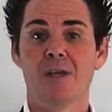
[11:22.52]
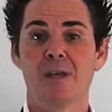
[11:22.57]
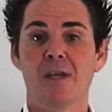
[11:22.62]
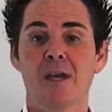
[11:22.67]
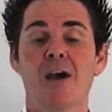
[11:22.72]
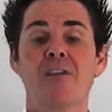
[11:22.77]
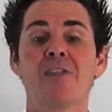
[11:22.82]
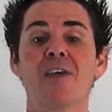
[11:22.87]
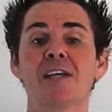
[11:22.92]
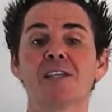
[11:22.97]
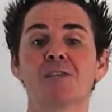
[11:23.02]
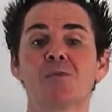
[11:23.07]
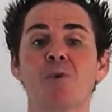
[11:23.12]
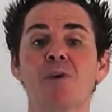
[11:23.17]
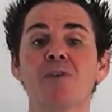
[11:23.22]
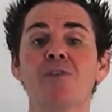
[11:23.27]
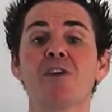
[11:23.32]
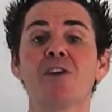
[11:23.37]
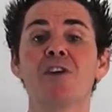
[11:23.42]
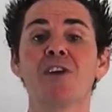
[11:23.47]
And that's
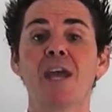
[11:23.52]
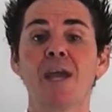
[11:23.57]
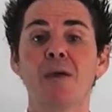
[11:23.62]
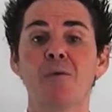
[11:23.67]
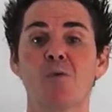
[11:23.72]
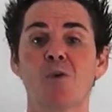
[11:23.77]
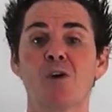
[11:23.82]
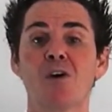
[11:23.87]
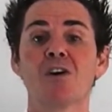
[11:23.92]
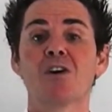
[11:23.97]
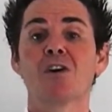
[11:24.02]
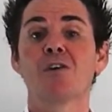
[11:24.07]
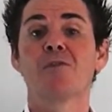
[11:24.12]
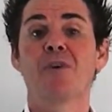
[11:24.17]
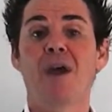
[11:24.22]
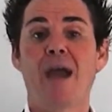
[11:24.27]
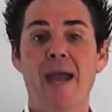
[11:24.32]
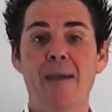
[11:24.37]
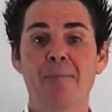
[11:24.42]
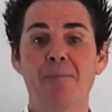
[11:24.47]
when the network of
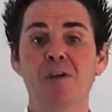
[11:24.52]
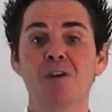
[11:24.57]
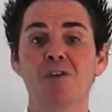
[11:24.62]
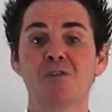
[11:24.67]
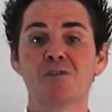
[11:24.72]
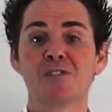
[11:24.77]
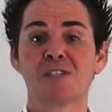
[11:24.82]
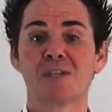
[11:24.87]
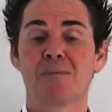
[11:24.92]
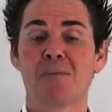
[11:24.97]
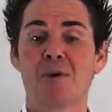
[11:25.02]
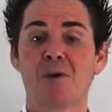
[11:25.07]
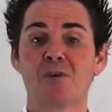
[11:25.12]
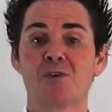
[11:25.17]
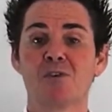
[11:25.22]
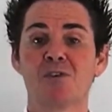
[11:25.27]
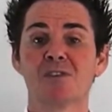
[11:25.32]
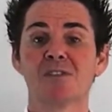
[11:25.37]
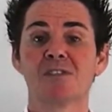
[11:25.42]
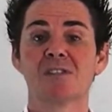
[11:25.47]
happy
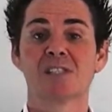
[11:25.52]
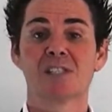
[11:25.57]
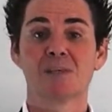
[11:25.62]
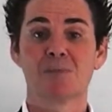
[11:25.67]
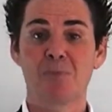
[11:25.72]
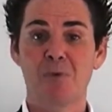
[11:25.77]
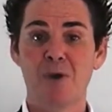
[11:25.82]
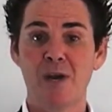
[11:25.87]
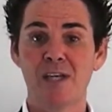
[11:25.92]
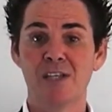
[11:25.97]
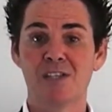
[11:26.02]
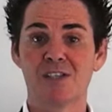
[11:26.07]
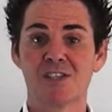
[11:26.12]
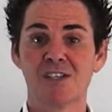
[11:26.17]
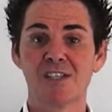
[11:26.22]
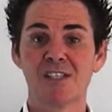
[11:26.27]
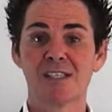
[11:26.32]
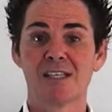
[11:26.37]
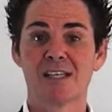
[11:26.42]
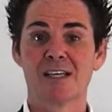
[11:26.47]
non-smokers spreads,
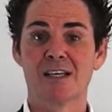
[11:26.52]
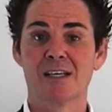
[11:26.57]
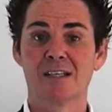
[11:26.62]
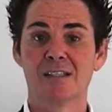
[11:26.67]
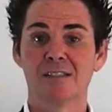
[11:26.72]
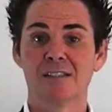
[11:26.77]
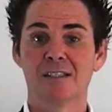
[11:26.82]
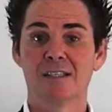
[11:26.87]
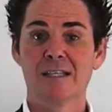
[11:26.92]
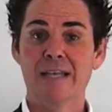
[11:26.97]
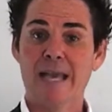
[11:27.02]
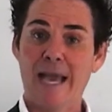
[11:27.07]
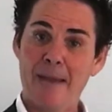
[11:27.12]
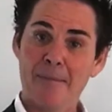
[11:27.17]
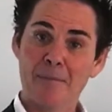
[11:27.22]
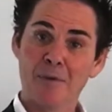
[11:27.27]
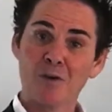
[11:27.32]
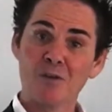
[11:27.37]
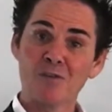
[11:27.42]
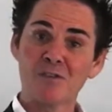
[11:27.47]
isn't it?
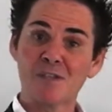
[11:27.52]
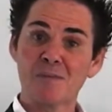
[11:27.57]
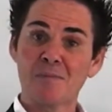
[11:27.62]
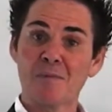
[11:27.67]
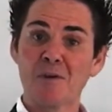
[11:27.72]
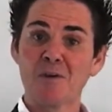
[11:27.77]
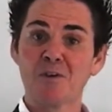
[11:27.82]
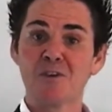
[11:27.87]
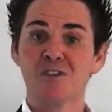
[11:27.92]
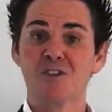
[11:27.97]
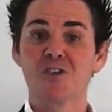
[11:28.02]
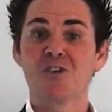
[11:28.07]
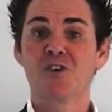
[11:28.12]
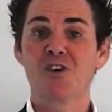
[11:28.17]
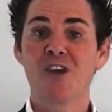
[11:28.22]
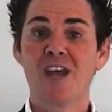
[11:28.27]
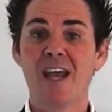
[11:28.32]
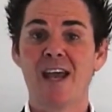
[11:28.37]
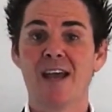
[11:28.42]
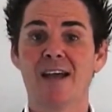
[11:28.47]

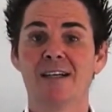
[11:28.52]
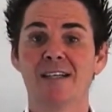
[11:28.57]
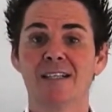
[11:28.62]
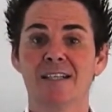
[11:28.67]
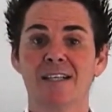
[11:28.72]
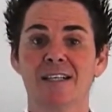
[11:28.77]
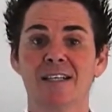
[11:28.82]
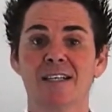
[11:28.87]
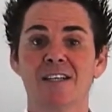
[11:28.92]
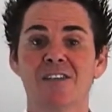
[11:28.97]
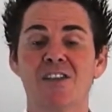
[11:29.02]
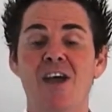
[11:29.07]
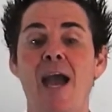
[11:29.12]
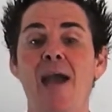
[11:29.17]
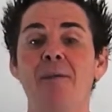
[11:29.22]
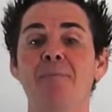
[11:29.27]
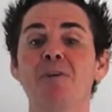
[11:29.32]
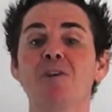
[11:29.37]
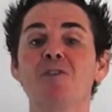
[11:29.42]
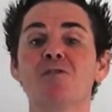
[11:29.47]
happynonsmokers.net. The
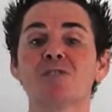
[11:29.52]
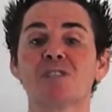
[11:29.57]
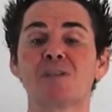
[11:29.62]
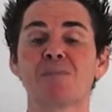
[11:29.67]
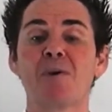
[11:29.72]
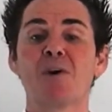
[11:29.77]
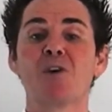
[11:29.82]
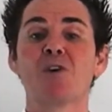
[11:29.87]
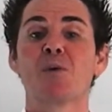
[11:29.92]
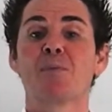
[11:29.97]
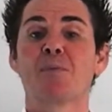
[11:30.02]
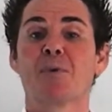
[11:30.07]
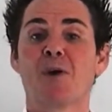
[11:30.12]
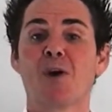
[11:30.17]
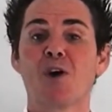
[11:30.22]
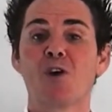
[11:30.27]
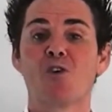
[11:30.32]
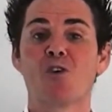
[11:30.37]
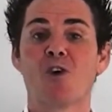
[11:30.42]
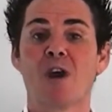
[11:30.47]
Happy Non-Smoker
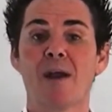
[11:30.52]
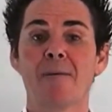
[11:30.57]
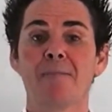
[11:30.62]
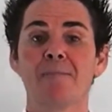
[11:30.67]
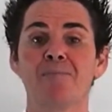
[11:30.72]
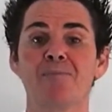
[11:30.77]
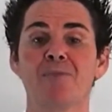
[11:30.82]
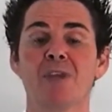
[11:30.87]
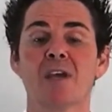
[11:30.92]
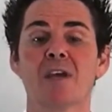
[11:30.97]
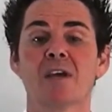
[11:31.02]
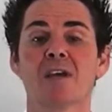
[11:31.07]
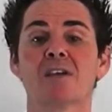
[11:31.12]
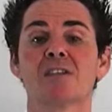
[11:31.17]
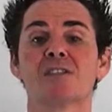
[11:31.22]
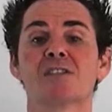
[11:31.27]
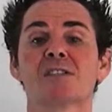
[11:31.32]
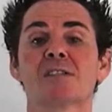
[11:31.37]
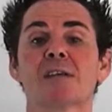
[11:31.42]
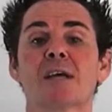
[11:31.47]
program can
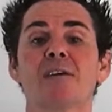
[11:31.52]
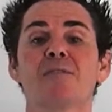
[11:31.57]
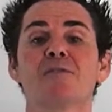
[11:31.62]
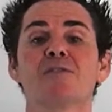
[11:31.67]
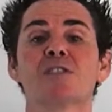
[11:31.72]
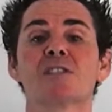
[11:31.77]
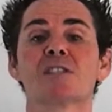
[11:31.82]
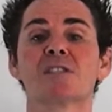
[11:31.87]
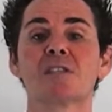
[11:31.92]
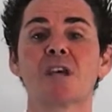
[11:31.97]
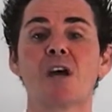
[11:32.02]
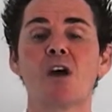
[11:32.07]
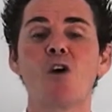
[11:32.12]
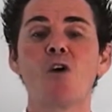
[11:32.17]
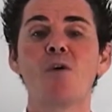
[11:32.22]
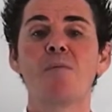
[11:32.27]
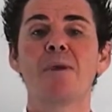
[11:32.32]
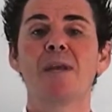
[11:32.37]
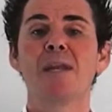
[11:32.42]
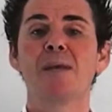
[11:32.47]
save
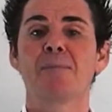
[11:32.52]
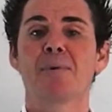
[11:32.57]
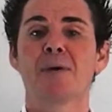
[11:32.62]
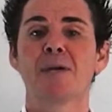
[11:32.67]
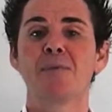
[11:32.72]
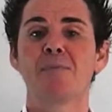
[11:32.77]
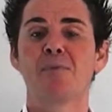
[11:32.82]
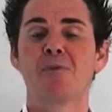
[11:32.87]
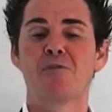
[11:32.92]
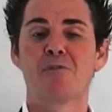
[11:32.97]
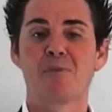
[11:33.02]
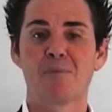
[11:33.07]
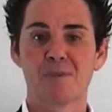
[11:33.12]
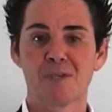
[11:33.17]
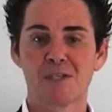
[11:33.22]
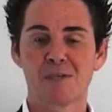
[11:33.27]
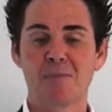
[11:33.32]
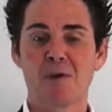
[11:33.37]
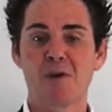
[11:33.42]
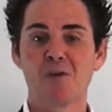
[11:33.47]
so many people from the
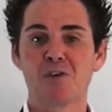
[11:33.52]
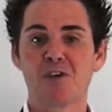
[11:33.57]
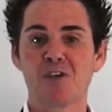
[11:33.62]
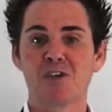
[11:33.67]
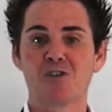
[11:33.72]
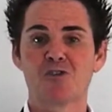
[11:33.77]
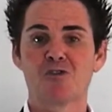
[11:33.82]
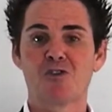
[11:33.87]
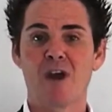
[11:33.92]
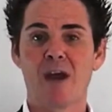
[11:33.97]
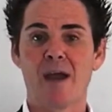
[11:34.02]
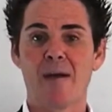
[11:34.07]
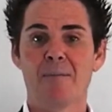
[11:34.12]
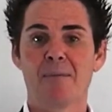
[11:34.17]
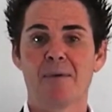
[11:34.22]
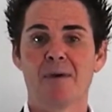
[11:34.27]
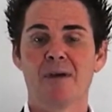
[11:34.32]
smoking trap.